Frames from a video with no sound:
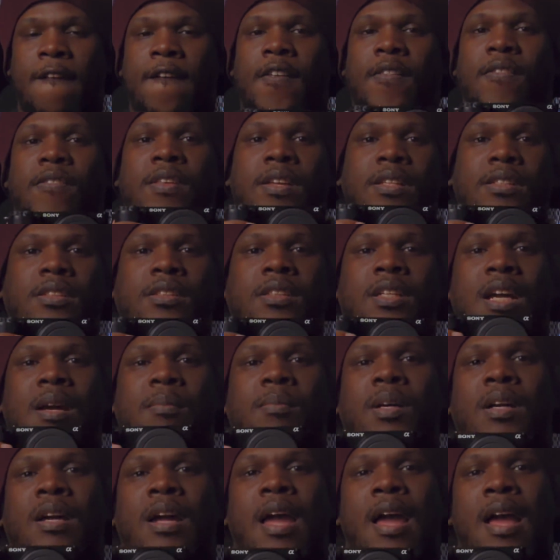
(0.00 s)
This
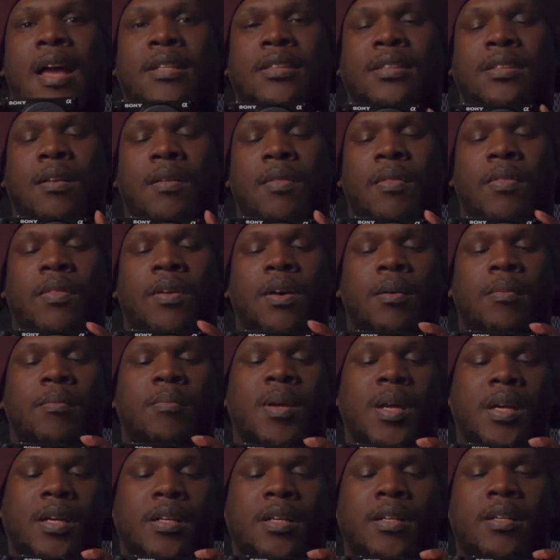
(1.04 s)
camera has the
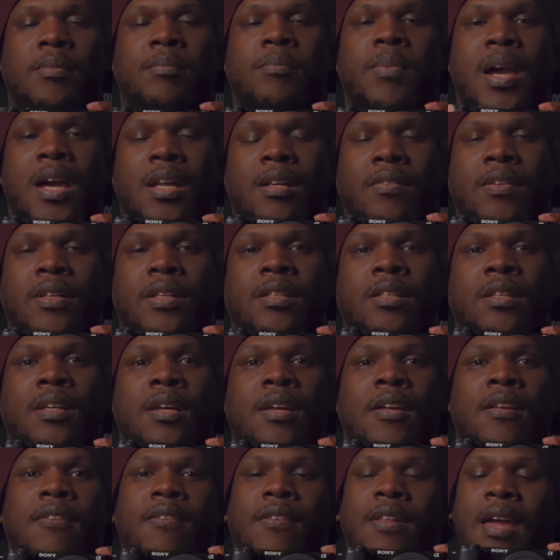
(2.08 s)
bigger battery
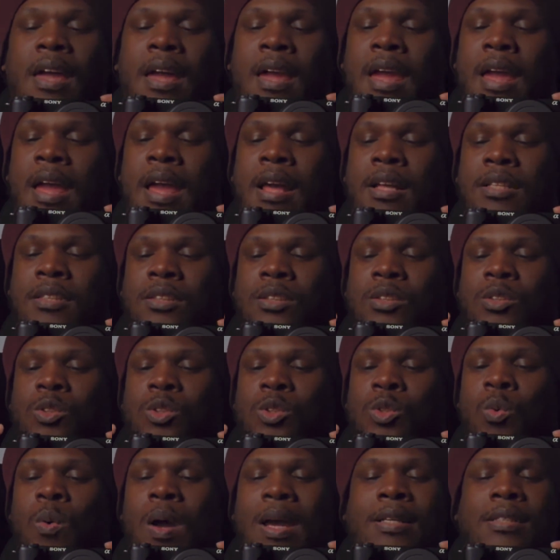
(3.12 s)
that has
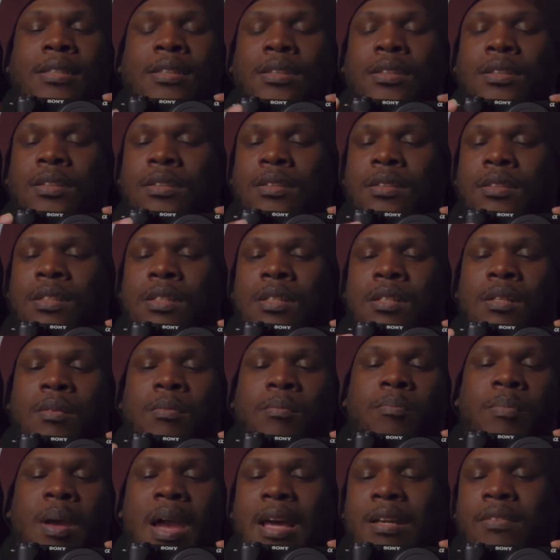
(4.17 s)
twice the
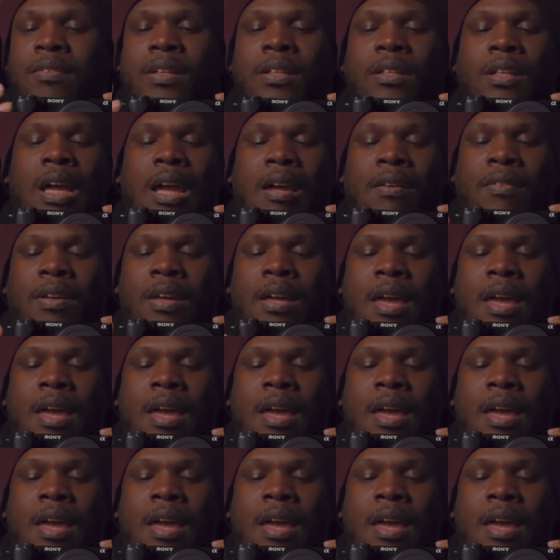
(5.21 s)
battery life